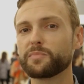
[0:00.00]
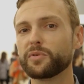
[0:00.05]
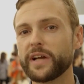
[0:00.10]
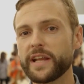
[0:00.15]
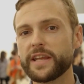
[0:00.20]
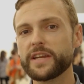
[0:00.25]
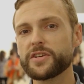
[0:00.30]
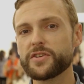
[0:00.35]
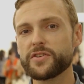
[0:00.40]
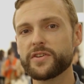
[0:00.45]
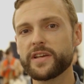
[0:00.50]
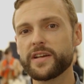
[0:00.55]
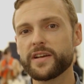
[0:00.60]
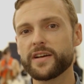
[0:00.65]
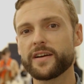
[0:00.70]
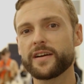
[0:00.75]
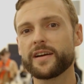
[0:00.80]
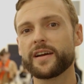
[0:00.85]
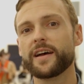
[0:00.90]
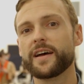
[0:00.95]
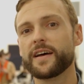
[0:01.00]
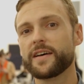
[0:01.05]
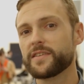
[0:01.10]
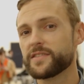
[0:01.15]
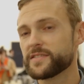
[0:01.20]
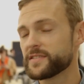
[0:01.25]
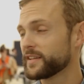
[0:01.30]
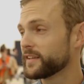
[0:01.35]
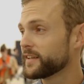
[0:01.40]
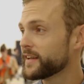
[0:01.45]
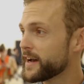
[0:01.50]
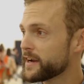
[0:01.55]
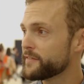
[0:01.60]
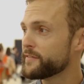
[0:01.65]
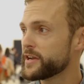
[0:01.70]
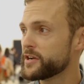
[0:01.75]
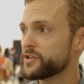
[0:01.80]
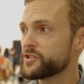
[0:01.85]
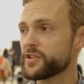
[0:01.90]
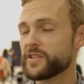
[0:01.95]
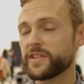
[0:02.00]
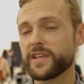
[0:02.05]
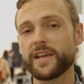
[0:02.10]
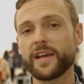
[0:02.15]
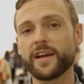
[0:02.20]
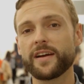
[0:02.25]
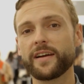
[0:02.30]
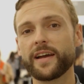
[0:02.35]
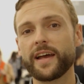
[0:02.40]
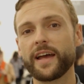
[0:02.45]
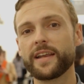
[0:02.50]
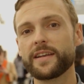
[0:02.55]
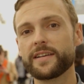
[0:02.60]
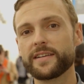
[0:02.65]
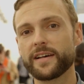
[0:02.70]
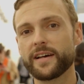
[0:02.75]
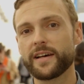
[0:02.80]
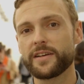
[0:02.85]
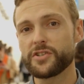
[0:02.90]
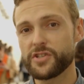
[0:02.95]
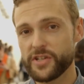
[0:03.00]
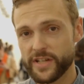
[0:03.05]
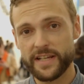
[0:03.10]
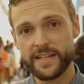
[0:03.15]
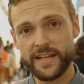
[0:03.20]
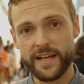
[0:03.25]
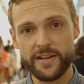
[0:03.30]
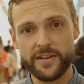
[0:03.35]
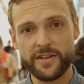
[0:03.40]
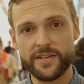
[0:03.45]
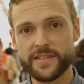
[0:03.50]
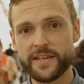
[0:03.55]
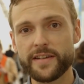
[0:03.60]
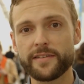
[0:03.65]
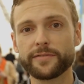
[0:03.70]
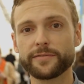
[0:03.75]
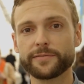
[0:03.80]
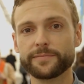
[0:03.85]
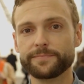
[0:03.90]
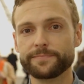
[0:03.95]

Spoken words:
plenty to do here. There's a lot of energy in the air, and you should get down here yourself.